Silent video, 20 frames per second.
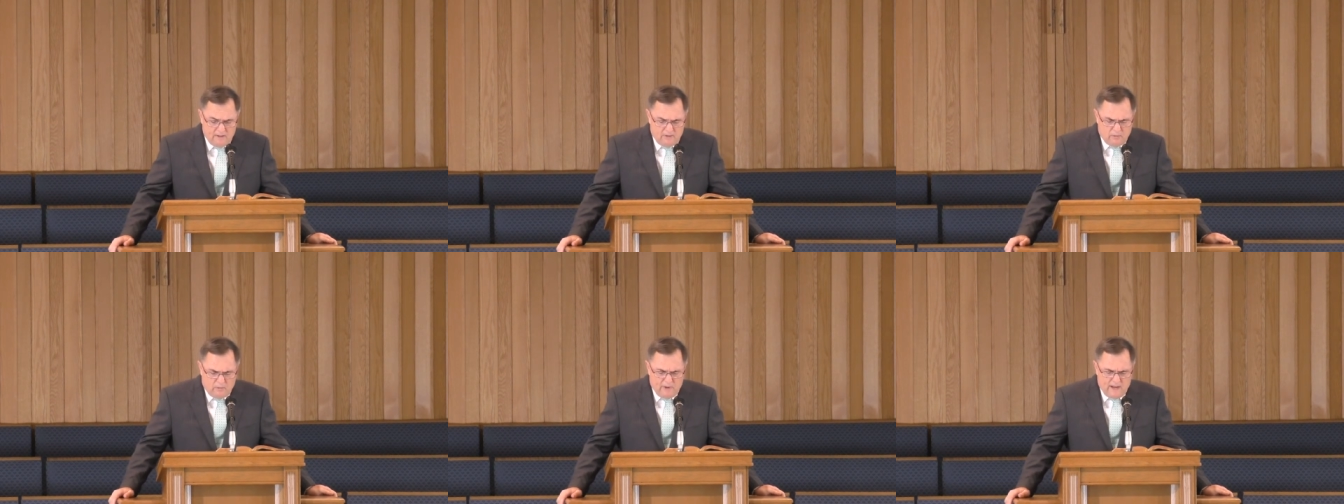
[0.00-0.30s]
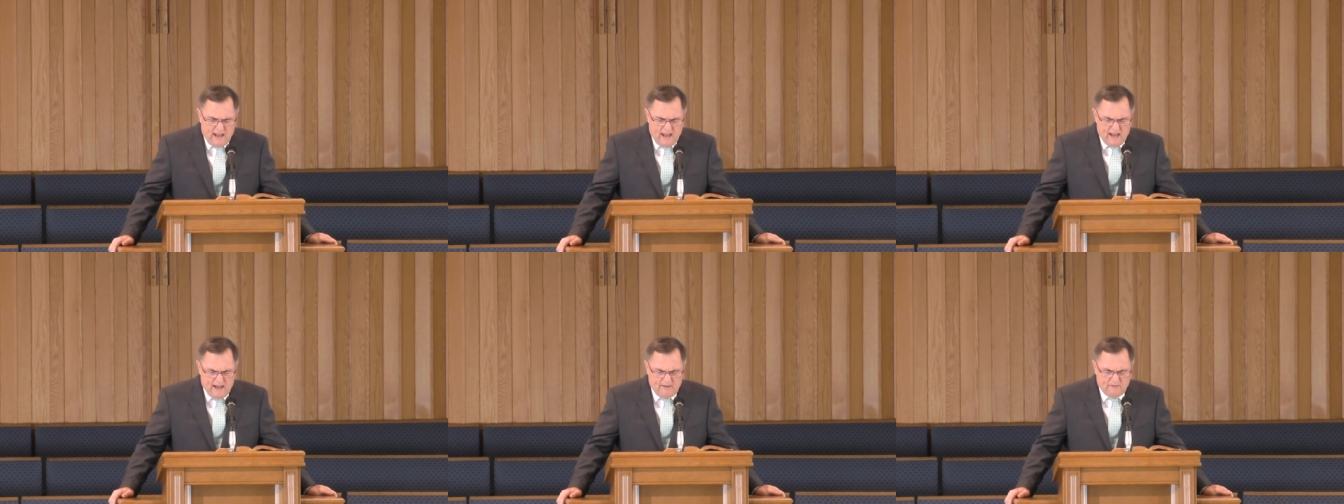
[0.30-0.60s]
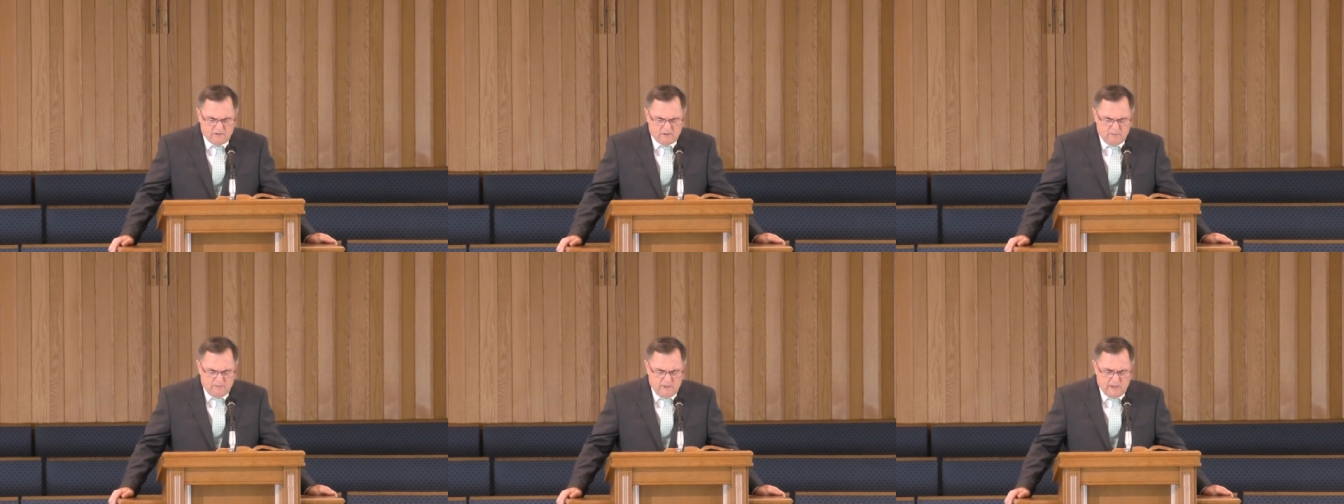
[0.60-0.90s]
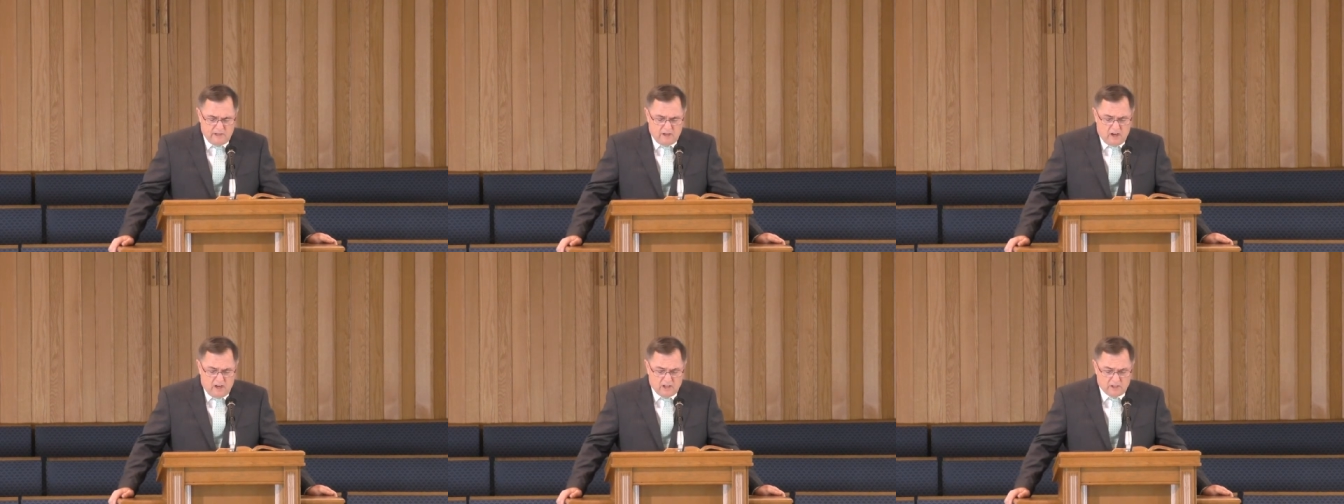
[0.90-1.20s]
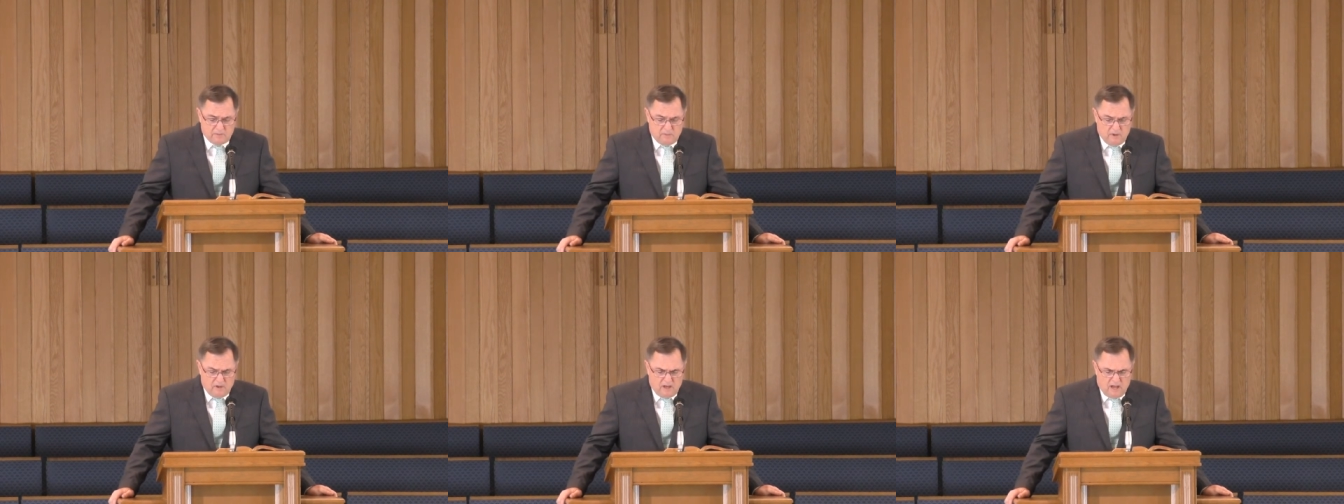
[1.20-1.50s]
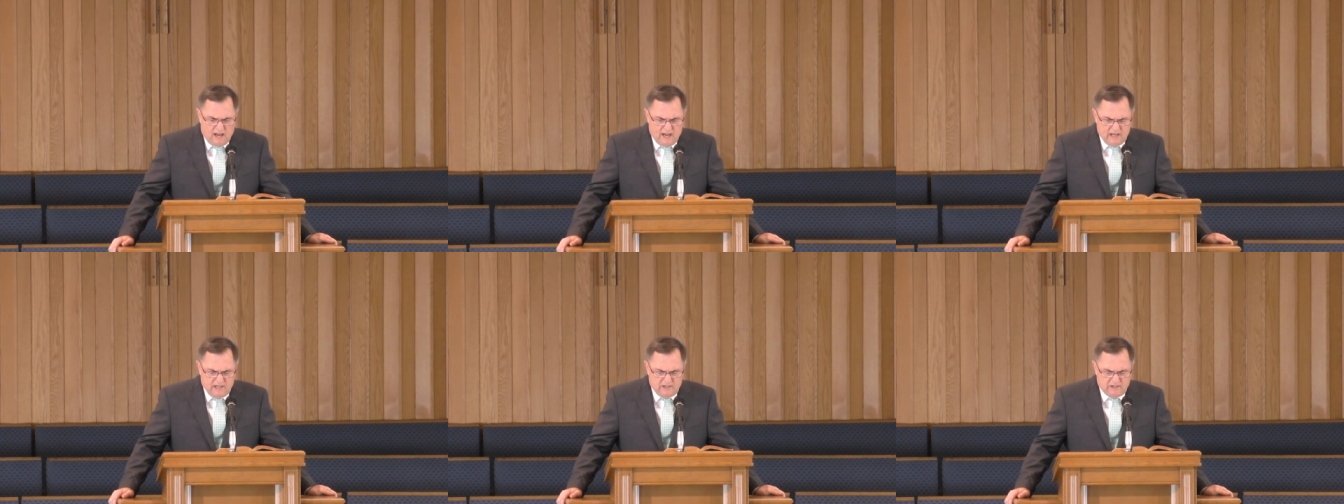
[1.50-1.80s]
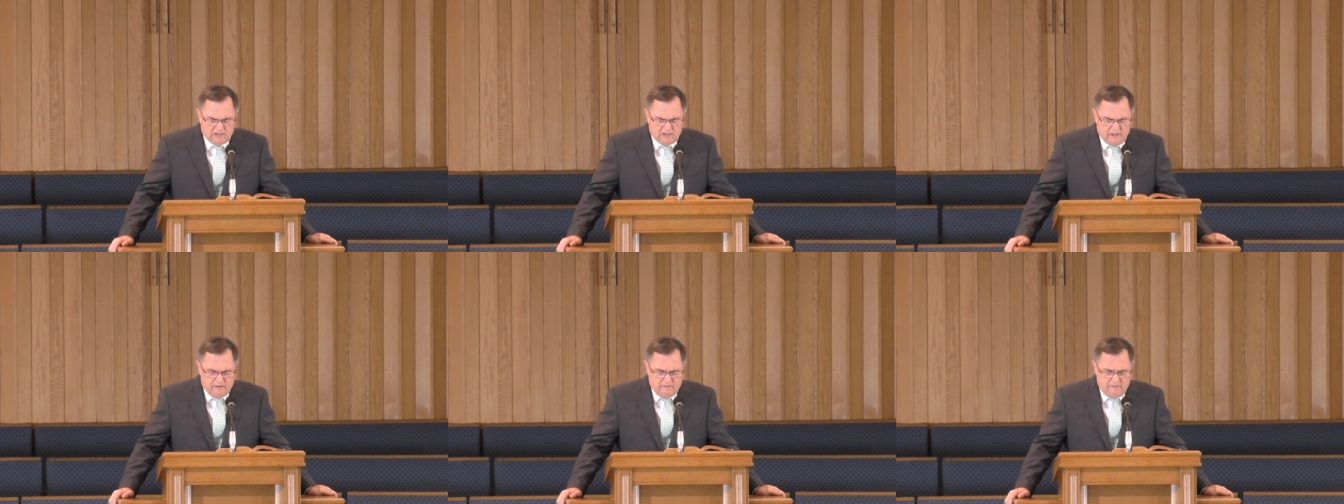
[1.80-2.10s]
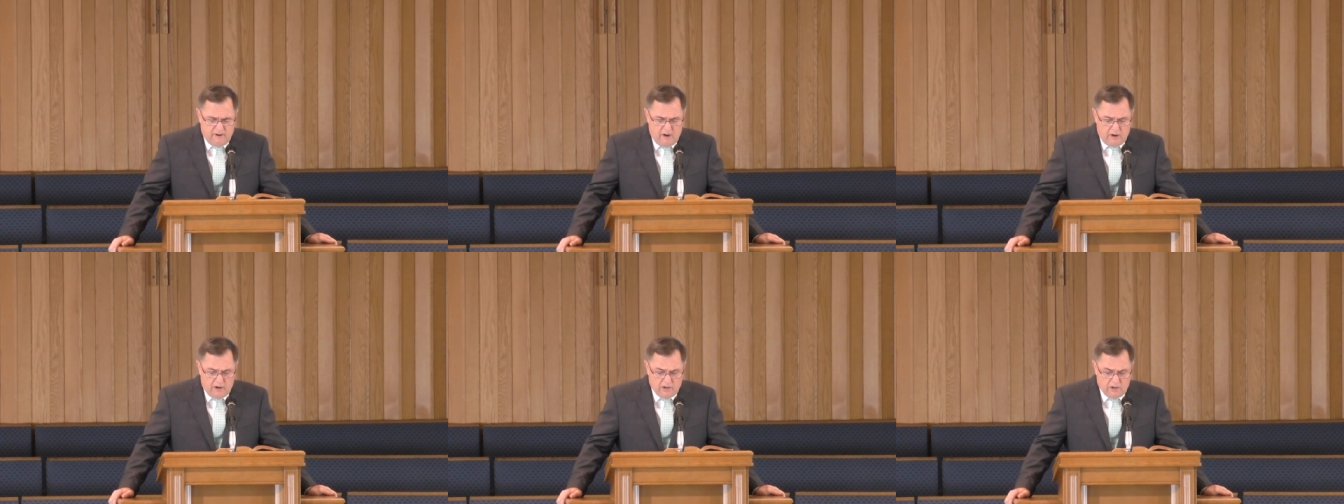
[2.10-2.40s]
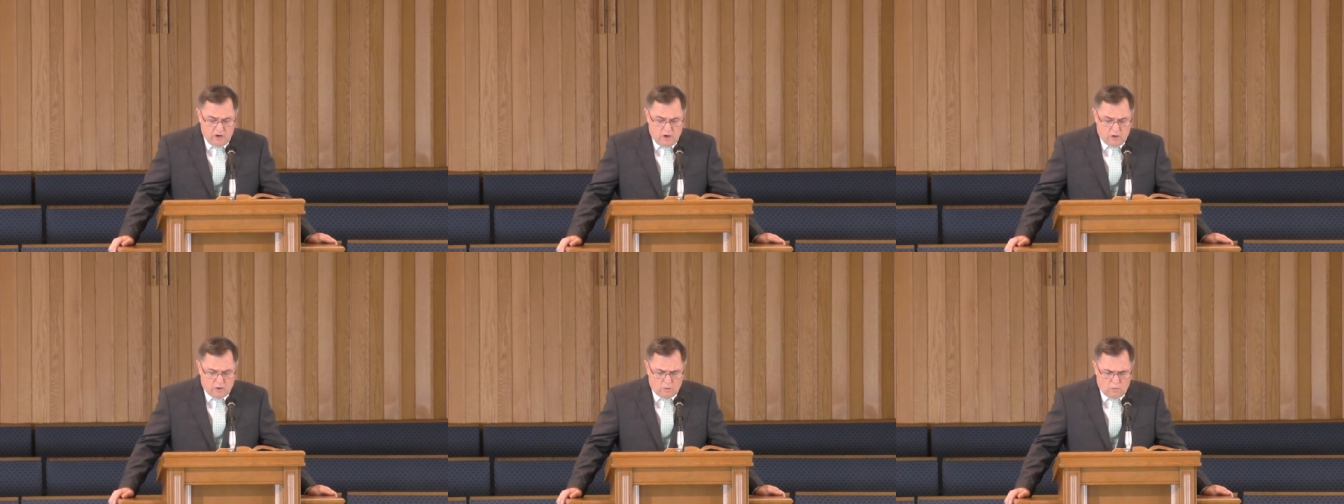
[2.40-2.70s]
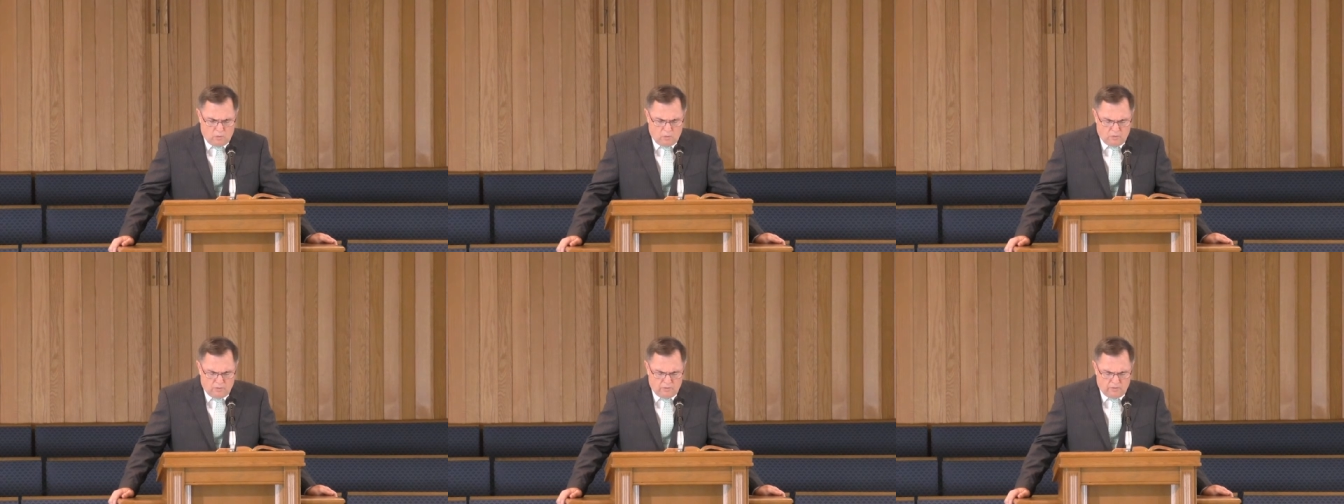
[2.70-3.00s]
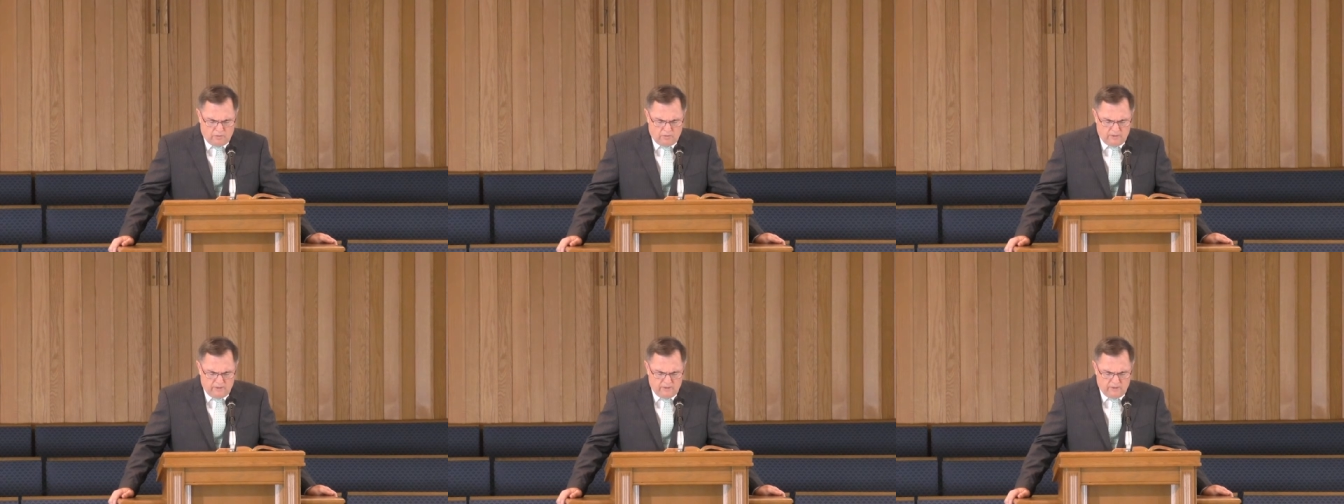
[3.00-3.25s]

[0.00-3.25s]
that we have to be gospel lights in a very dark world.